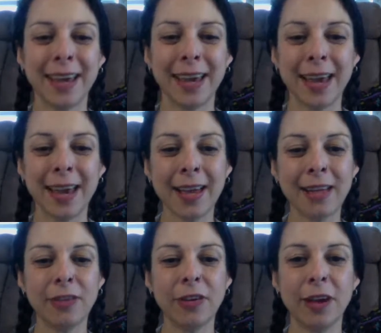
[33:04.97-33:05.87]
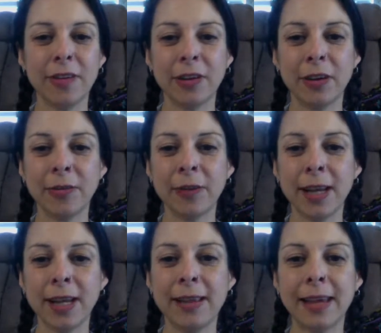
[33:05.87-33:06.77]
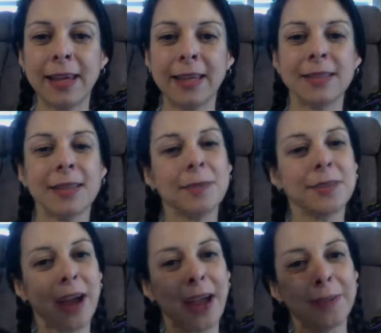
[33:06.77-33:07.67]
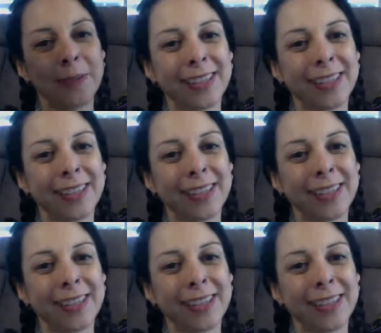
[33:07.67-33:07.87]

And if you haven't already, like and subscribe.